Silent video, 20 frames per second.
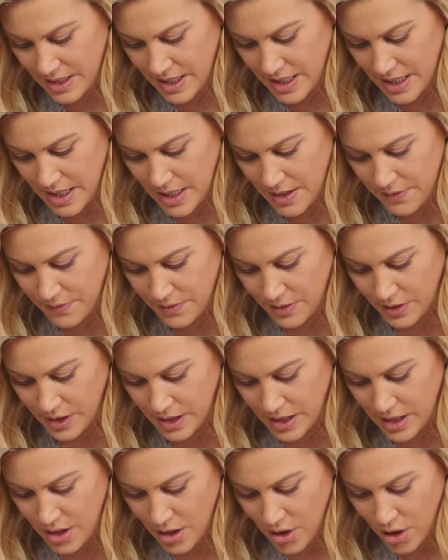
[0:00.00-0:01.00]

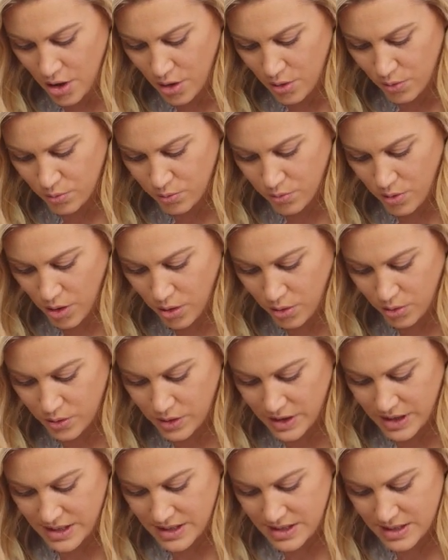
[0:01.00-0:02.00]
carefully roll
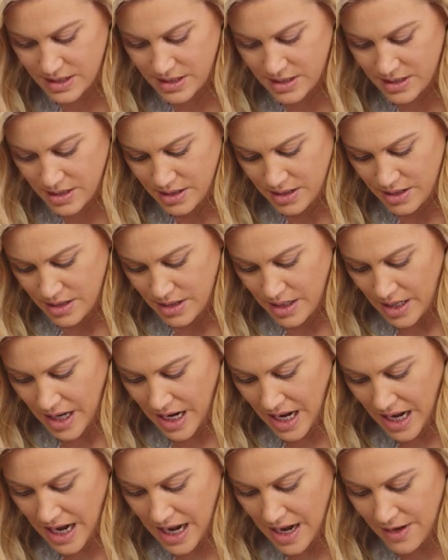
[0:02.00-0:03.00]
it
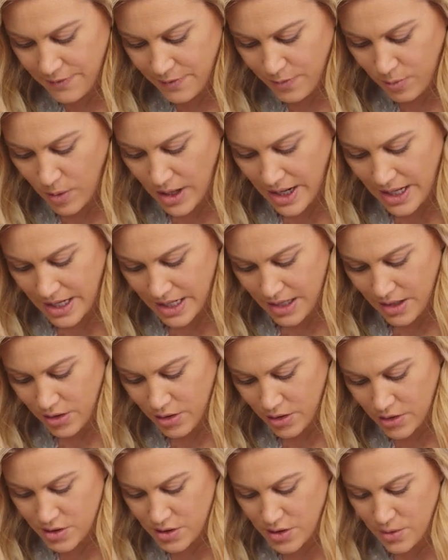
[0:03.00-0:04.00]
halfway
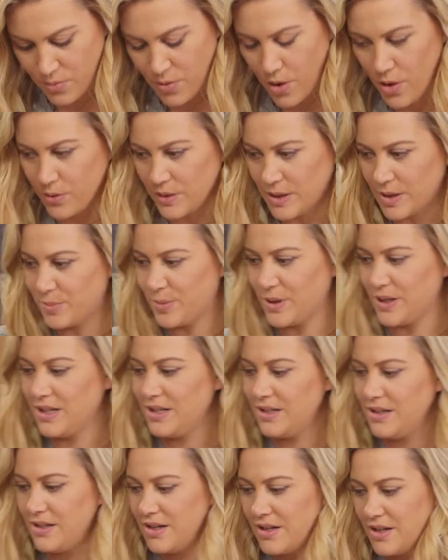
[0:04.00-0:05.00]
onto the rolling
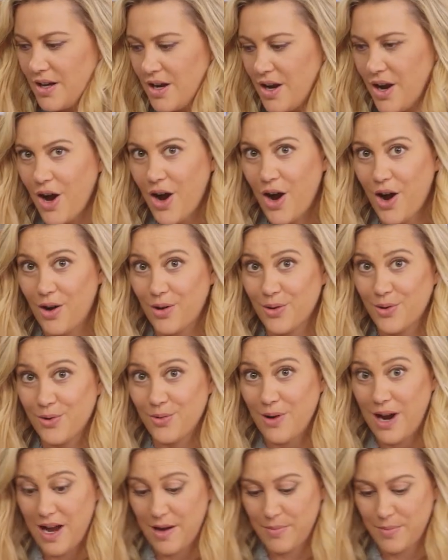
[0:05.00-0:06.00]
pin. I'll
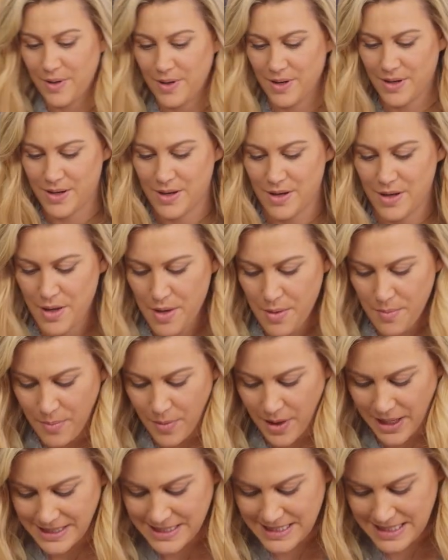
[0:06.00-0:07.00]
grab
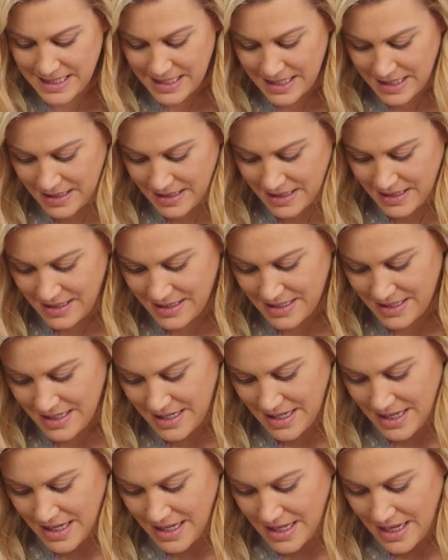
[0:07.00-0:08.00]
my tin
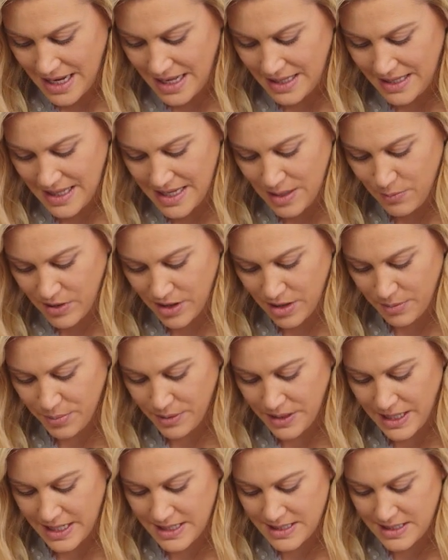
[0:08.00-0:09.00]
and then we're going to
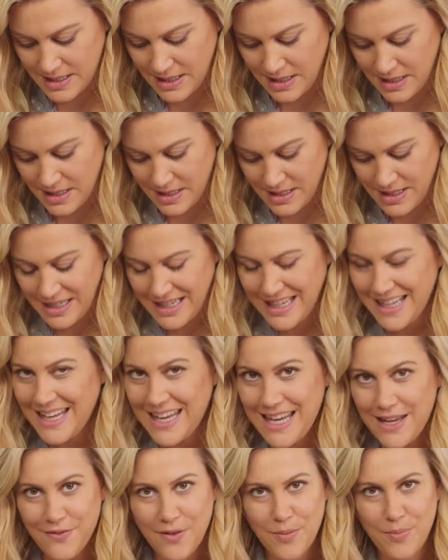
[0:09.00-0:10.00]
place it in it.
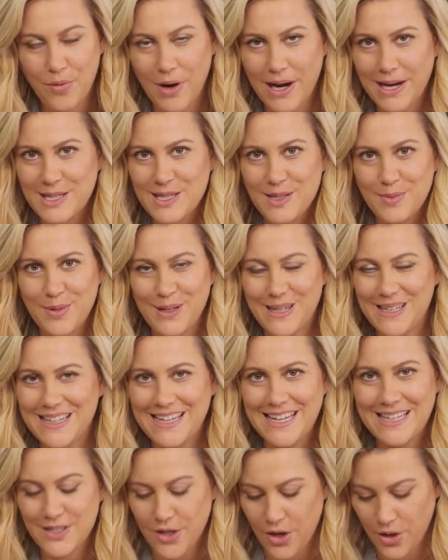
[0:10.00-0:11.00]
If it breaks a bit,
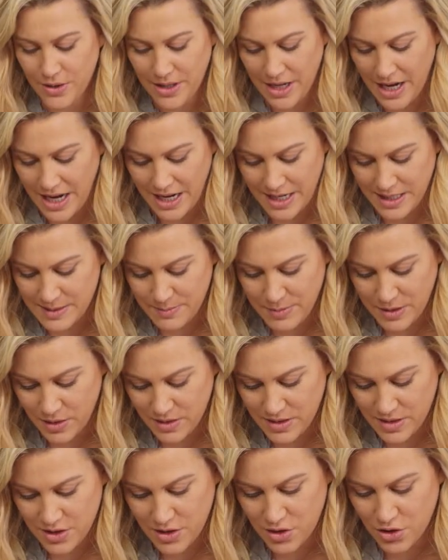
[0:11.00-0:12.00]
it's okay. It's
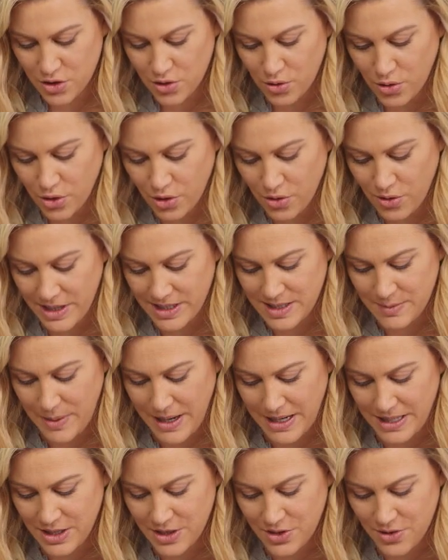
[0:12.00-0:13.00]
because it's a short crust
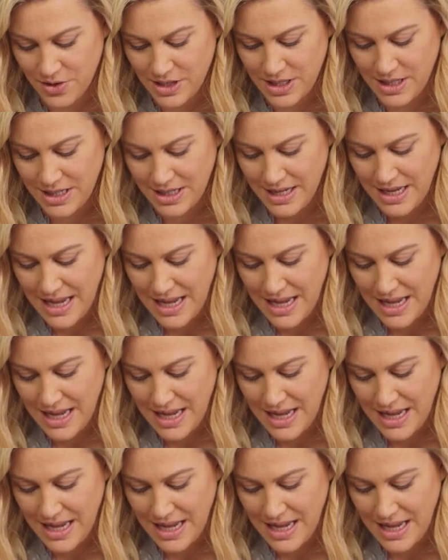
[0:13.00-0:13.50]
pastry